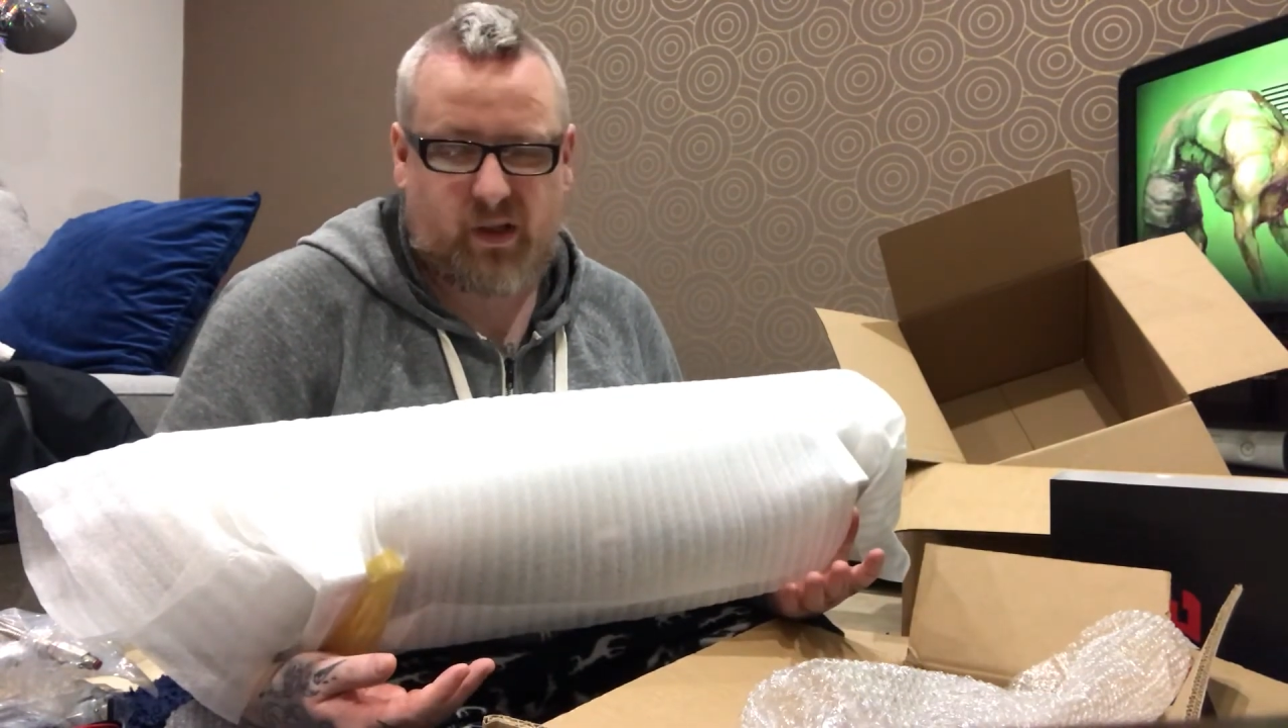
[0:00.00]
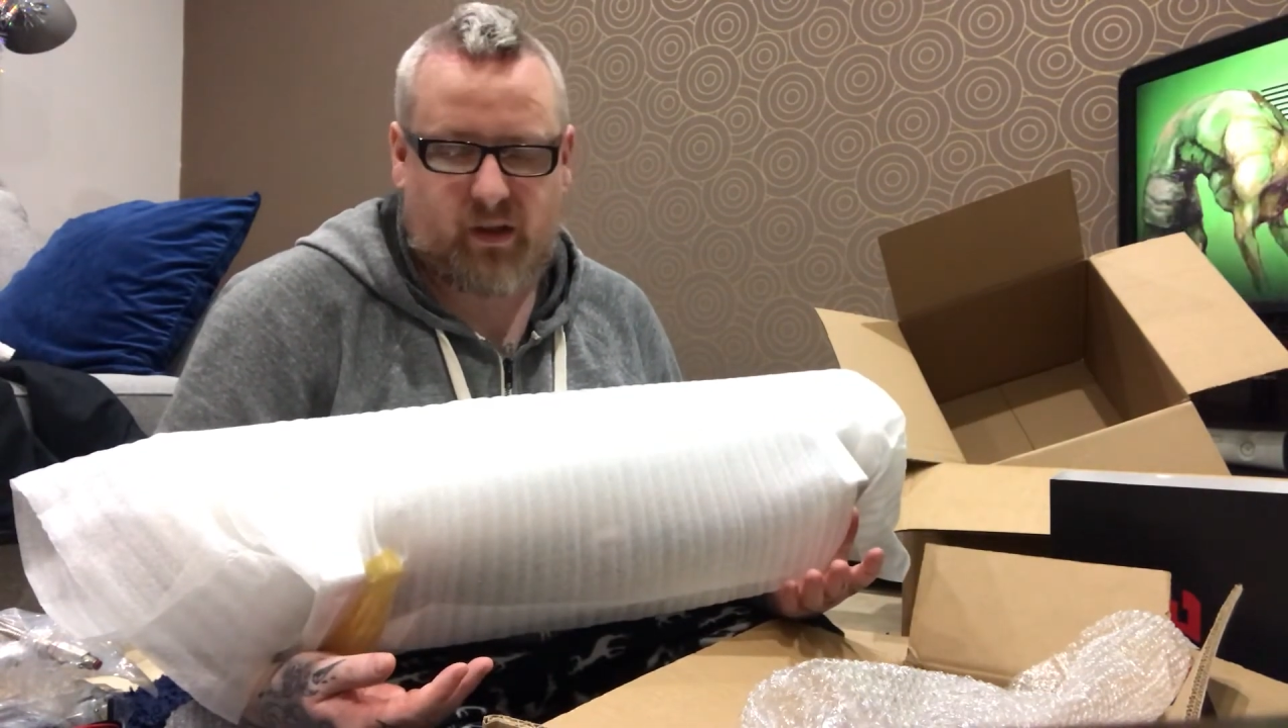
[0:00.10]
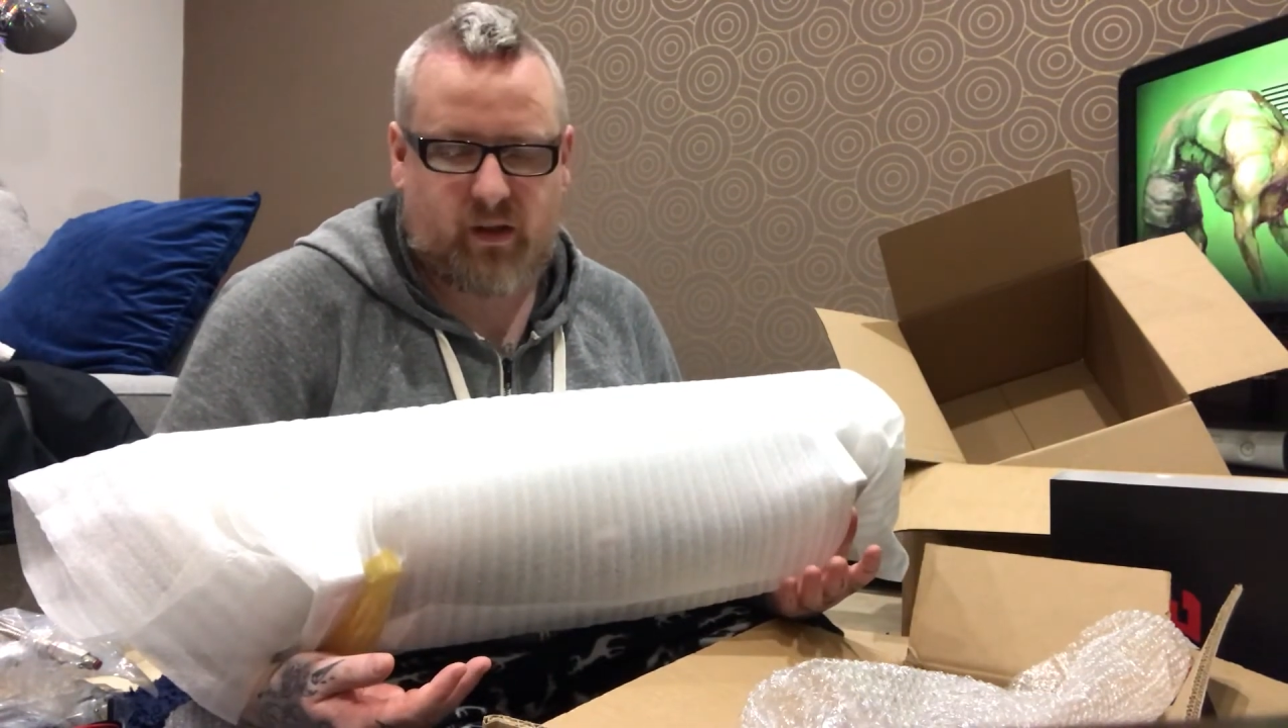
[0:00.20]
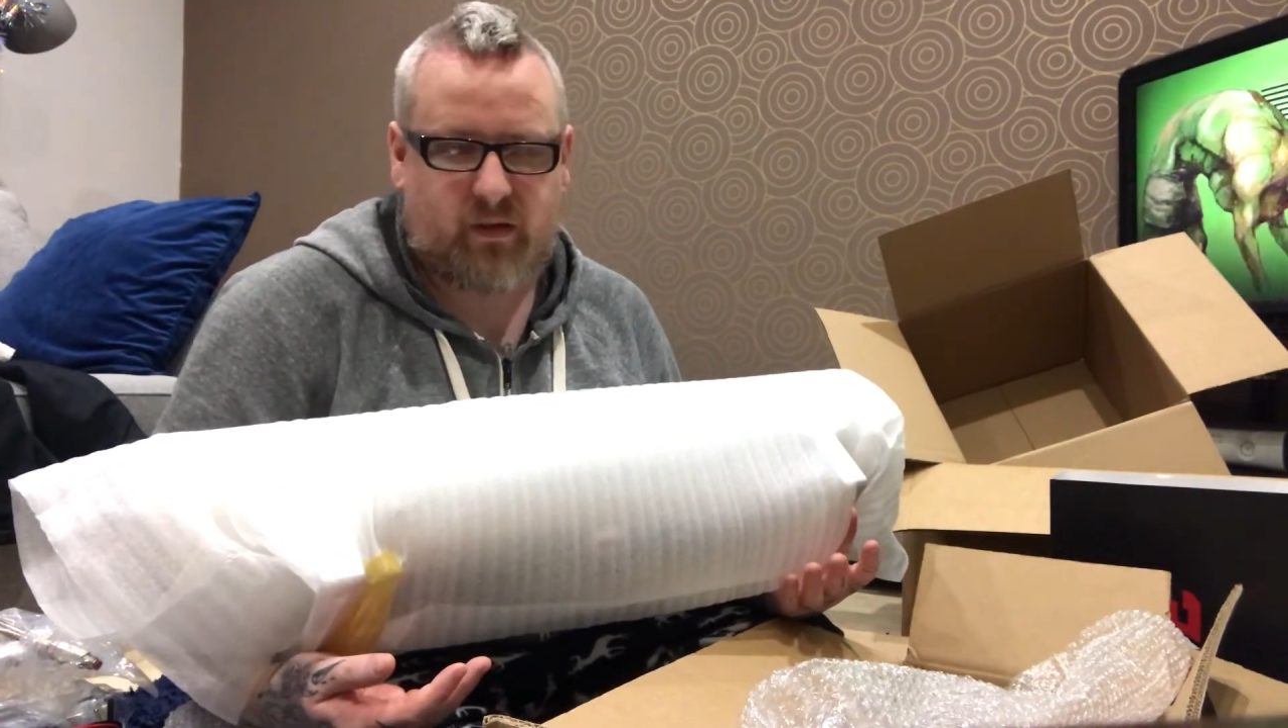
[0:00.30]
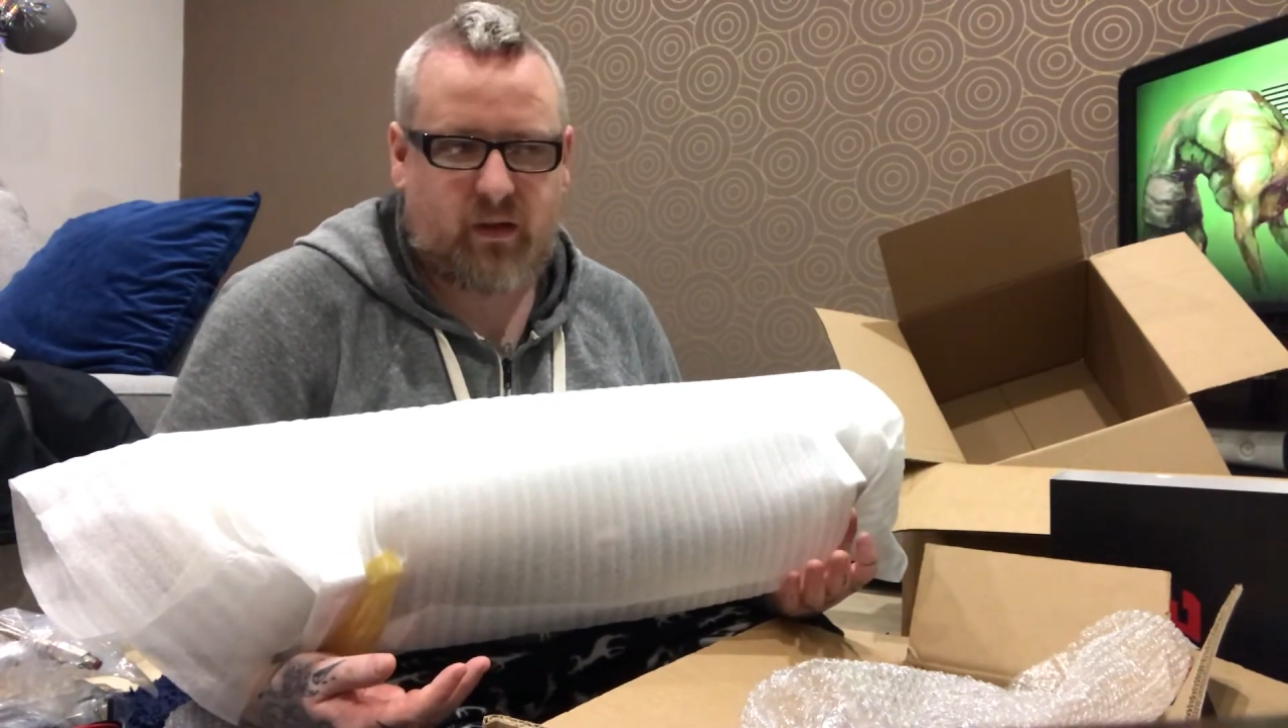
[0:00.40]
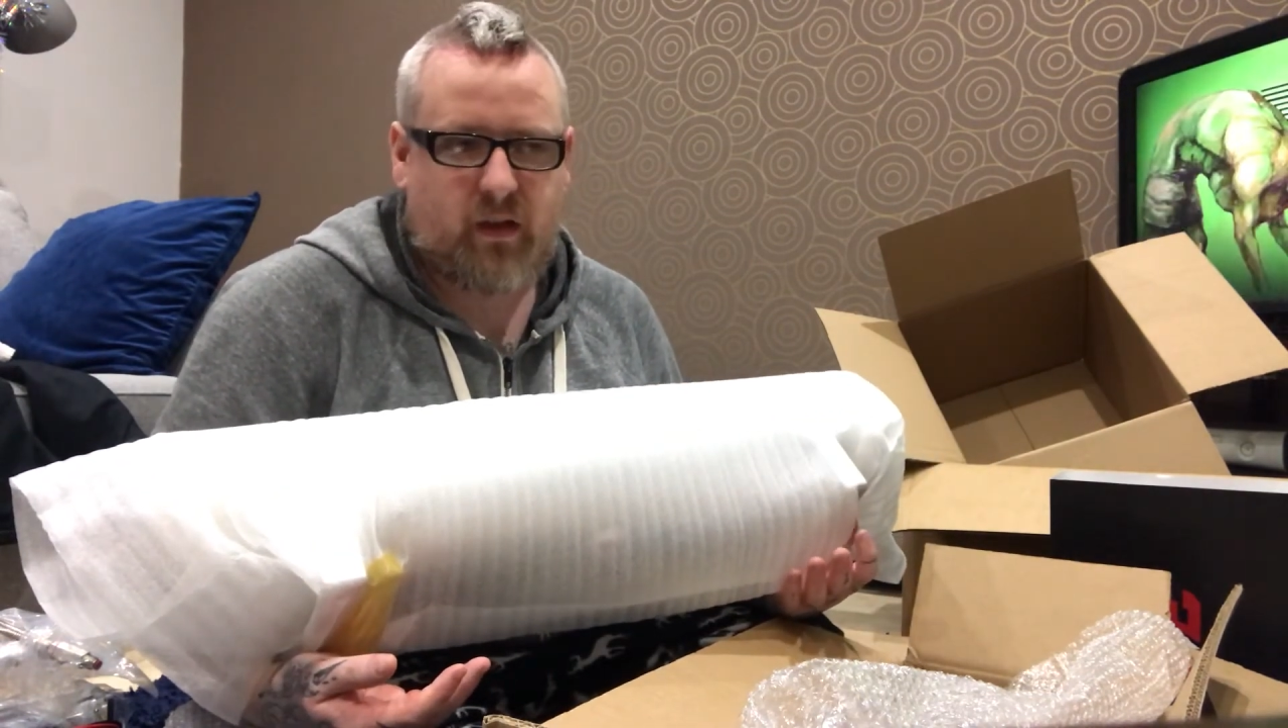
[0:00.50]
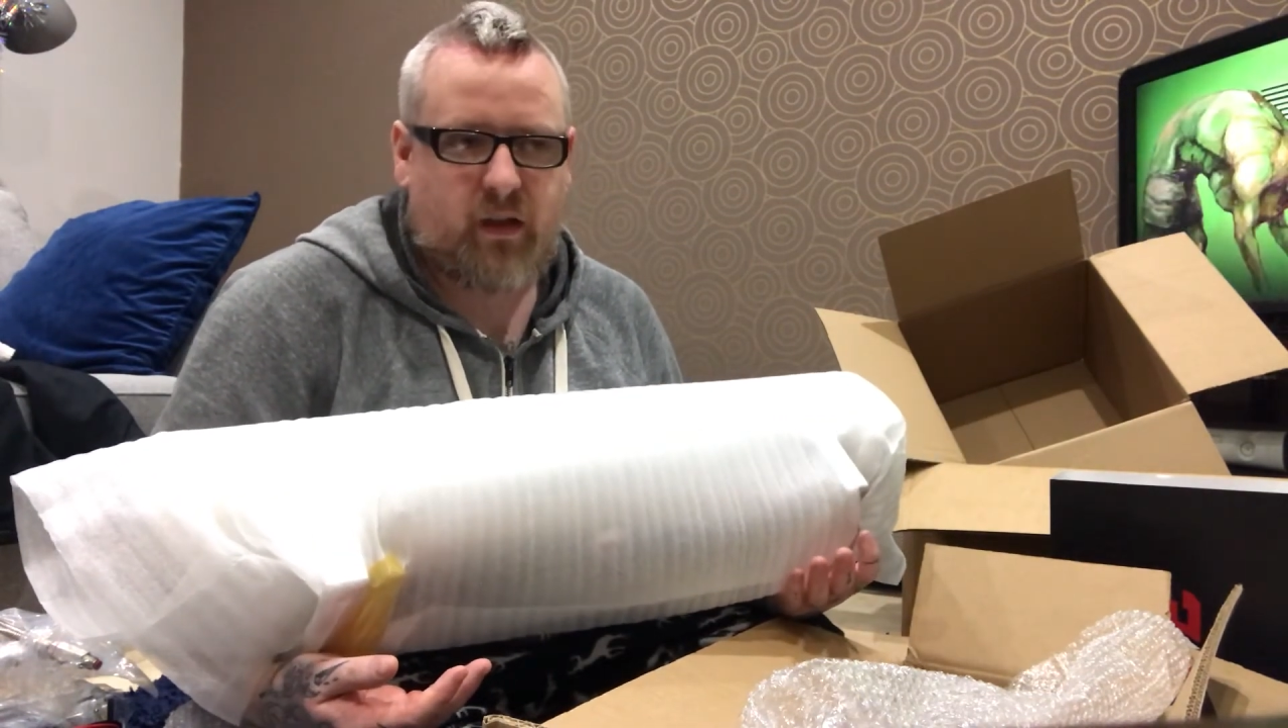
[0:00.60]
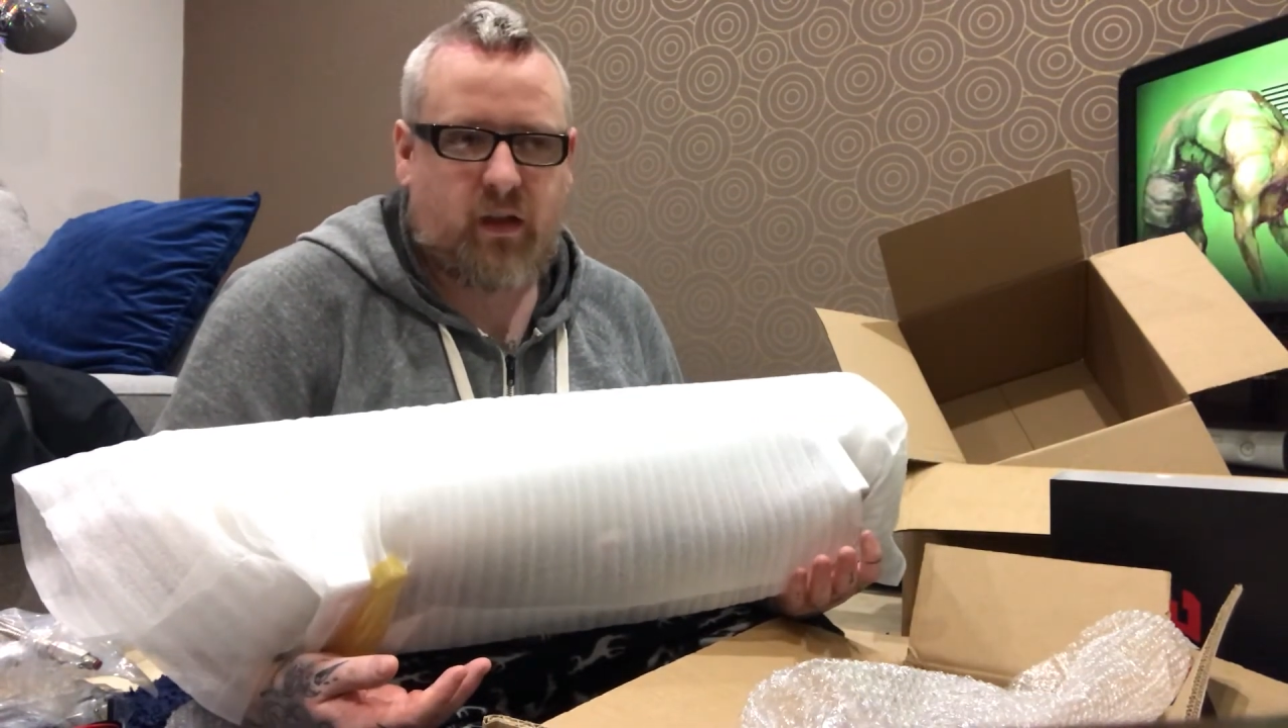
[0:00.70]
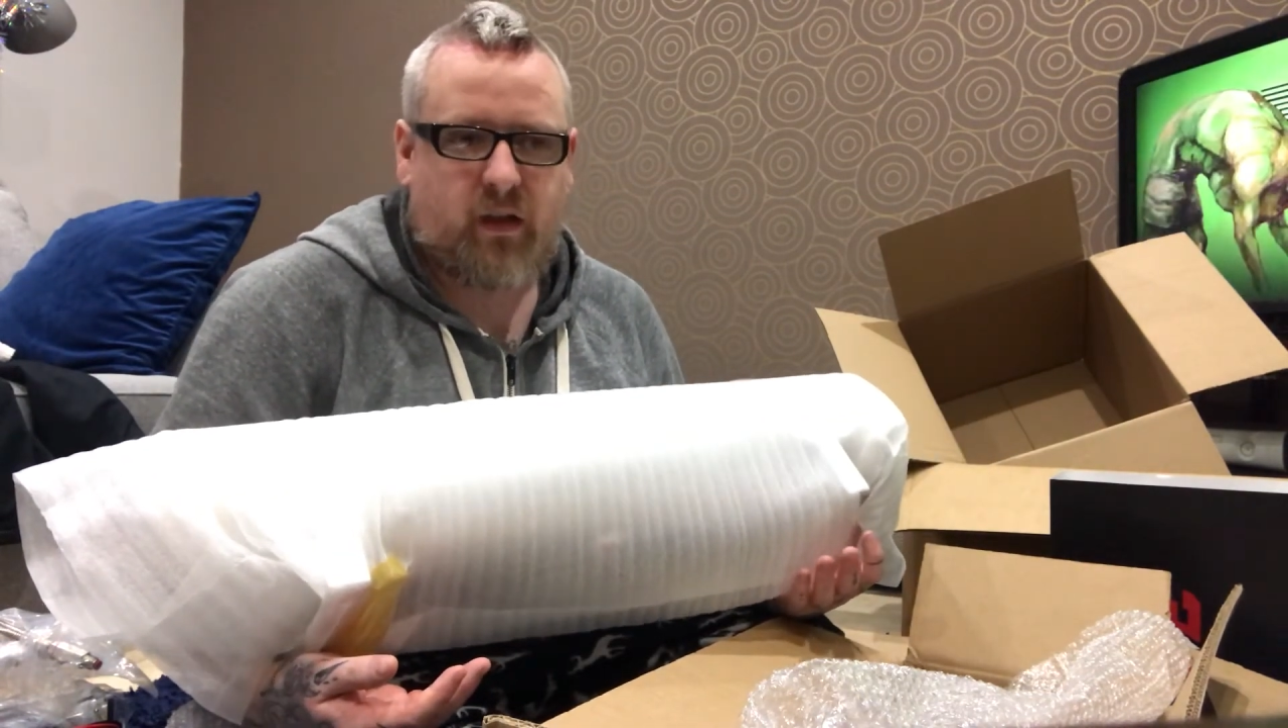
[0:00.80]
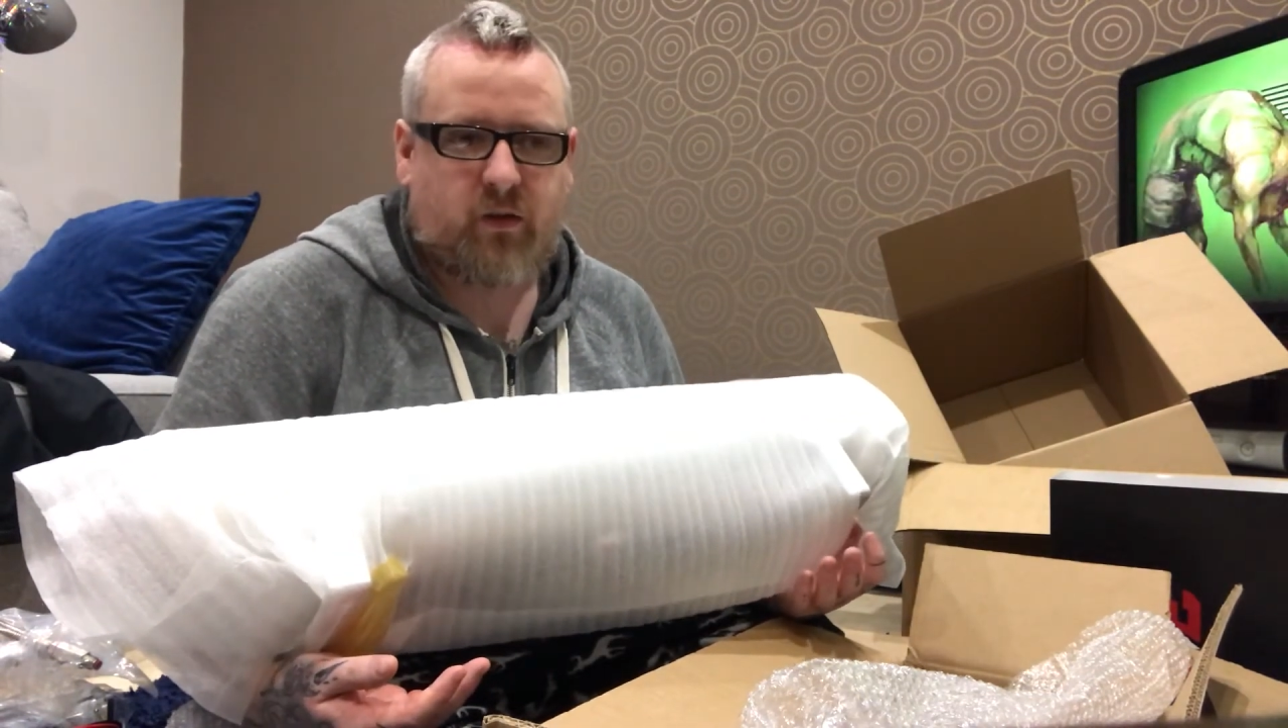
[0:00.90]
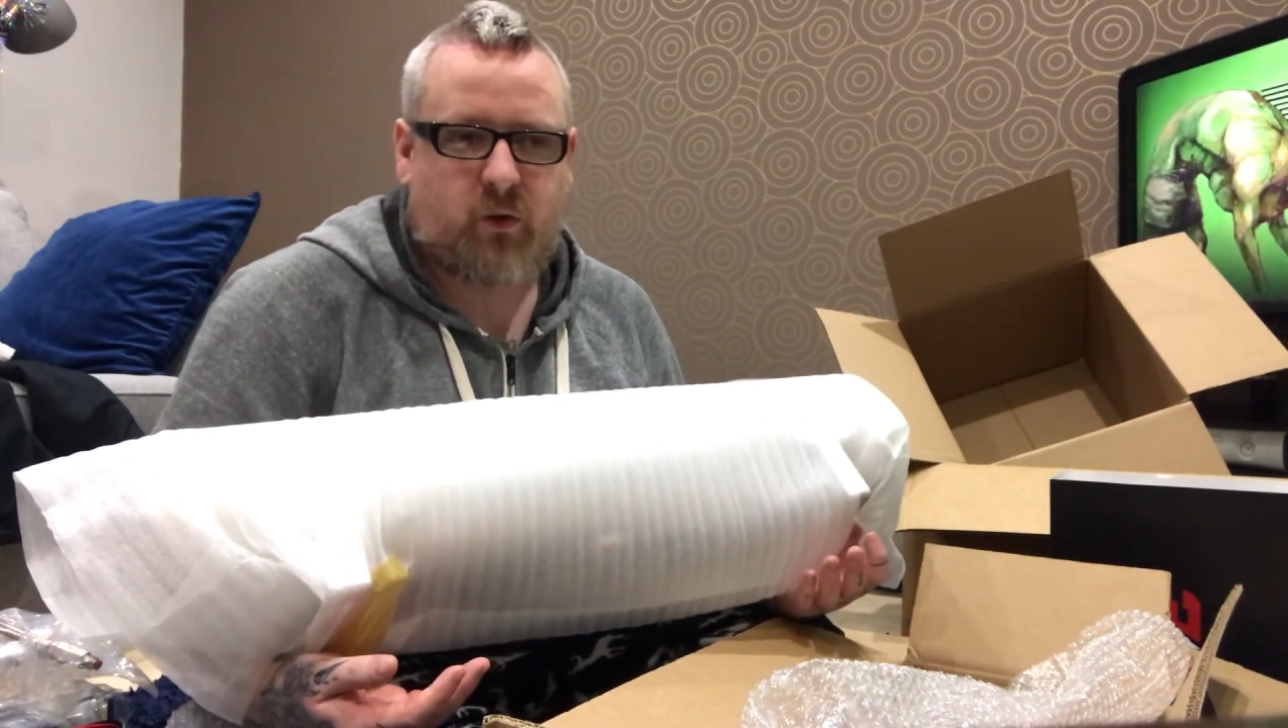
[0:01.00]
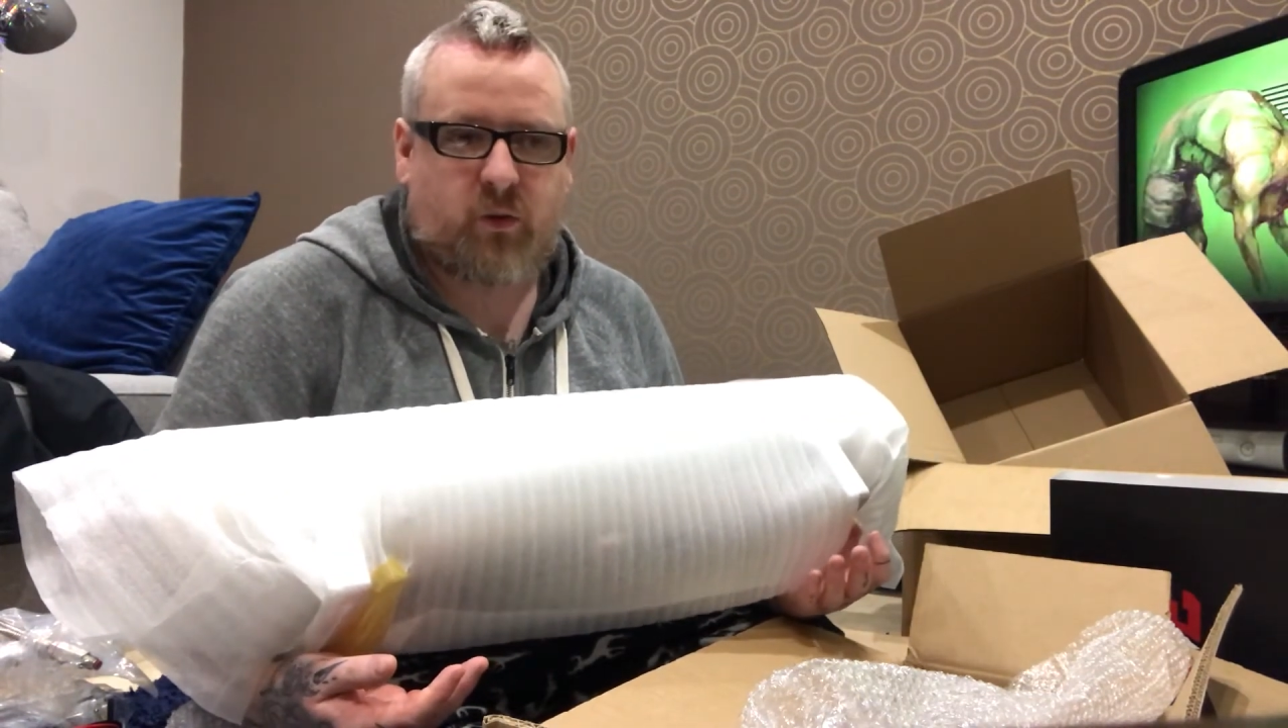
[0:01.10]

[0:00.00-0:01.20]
guess. Just